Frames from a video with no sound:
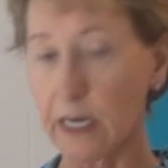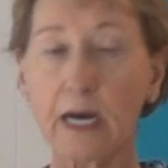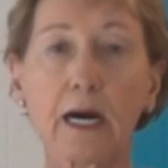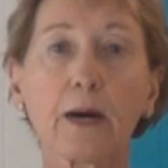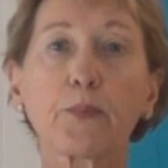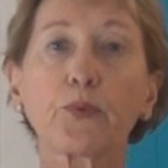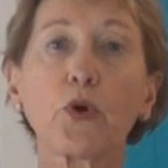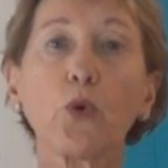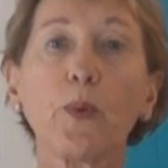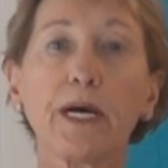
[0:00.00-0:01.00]
a
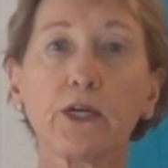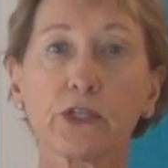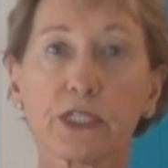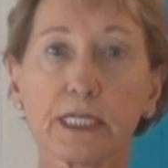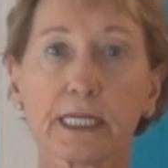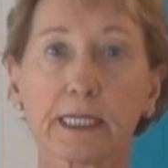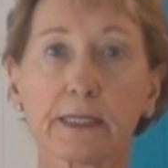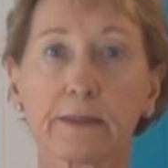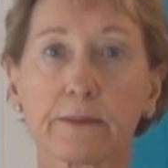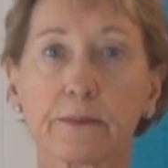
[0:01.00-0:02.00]
probiotic.
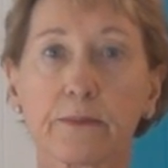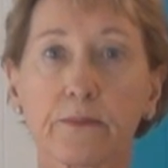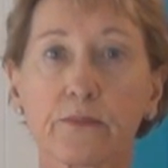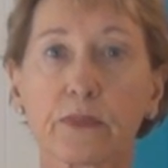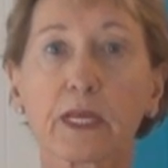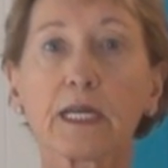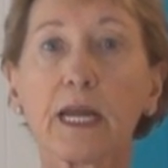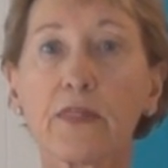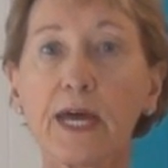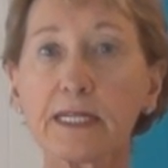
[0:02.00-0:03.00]
Now
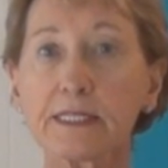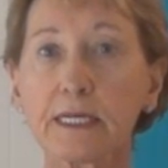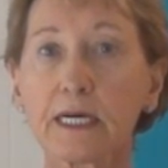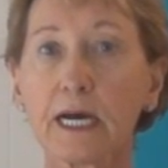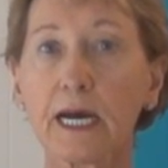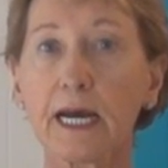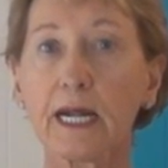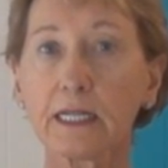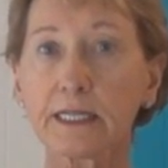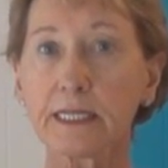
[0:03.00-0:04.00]
that's a
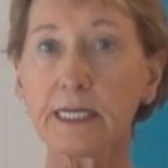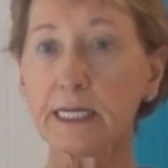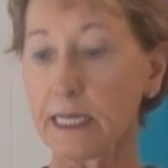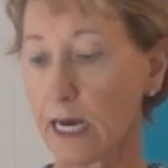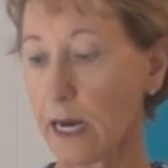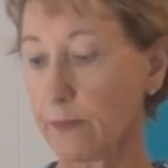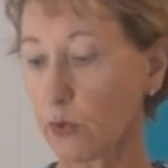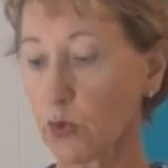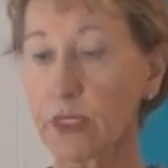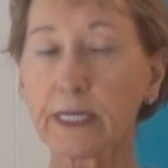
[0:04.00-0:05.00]
healthy
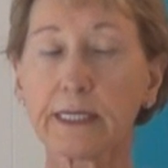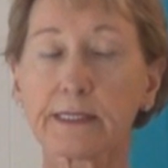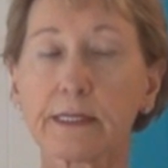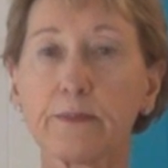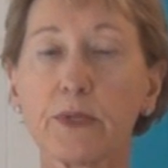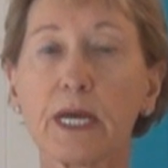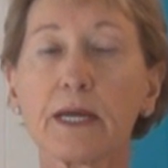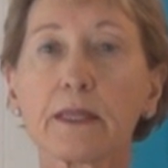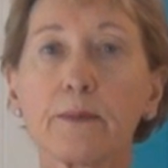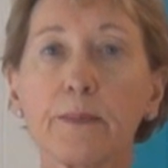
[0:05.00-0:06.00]
organism
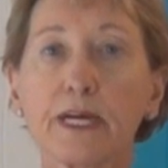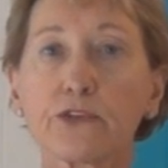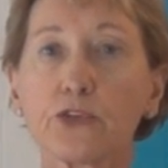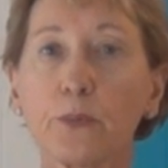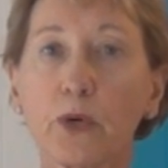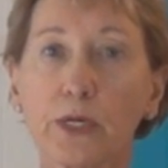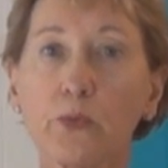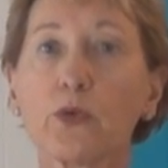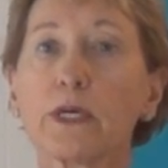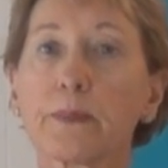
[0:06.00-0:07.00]
that makes your body
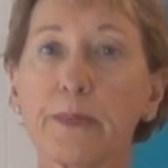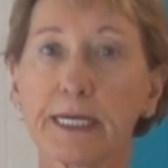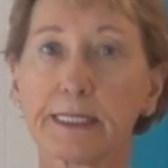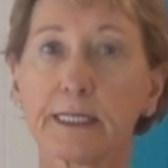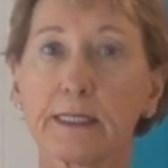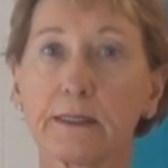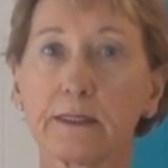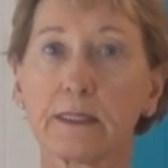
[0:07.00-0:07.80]
work better.